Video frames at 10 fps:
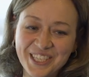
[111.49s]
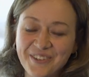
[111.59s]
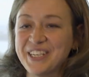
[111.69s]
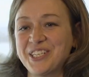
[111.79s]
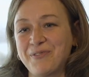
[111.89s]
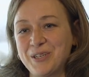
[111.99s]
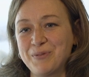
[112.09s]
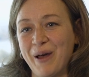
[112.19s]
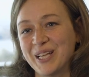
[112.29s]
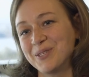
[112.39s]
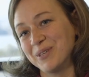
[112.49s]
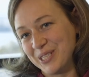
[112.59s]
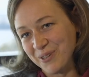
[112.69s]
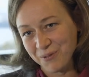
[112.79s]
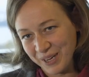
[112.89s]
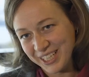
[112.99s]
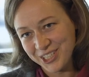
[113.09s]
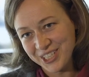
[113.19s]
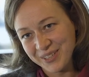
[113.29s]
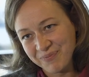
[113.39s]
duration of response wasn't
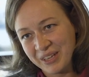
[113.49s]
reached.